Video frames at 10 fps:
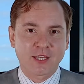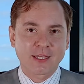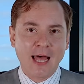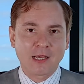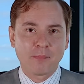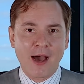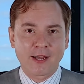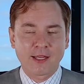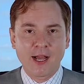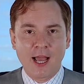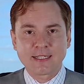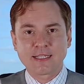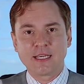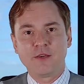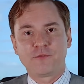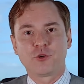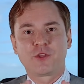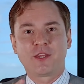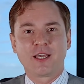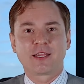that like button, guys, if you
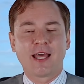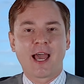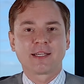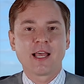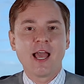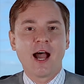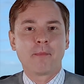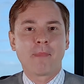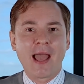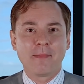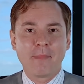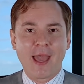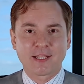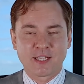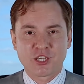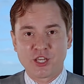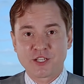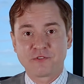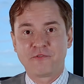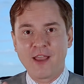think that my message
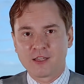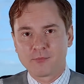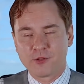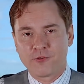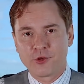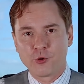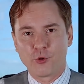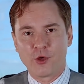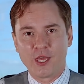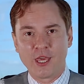is valuable for you.